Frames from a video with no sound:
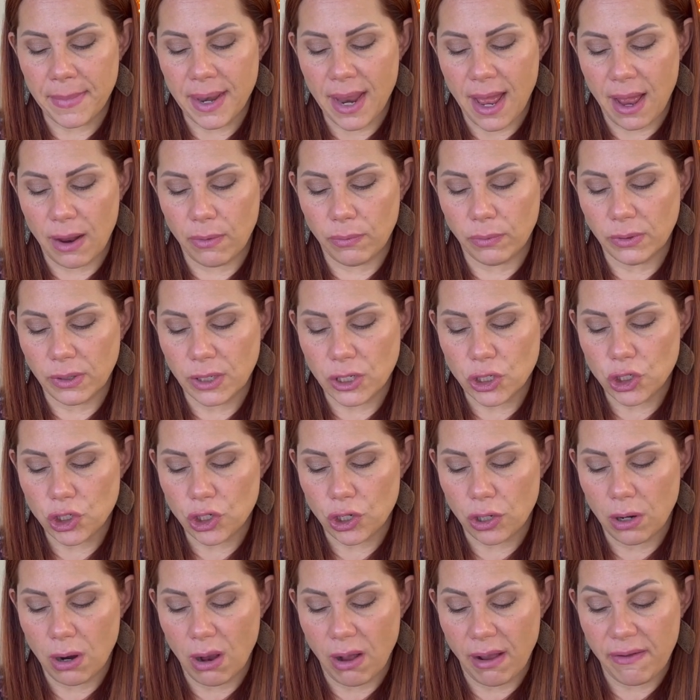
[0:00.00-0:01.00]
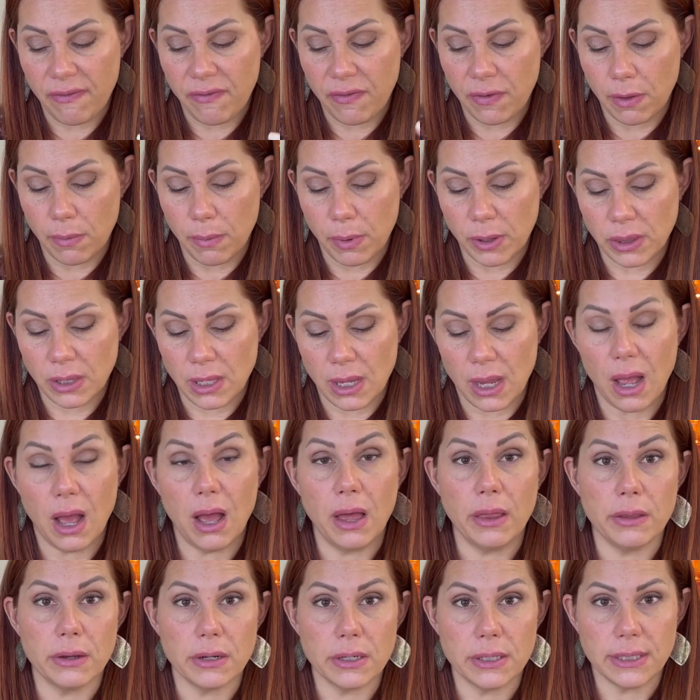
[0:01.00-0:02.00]
not really sure how I feel about the
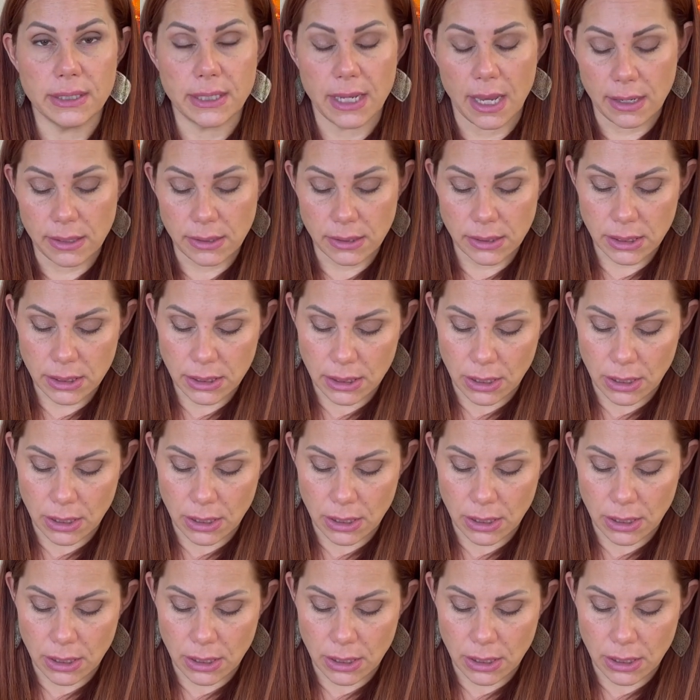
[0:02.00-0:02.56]
other scents.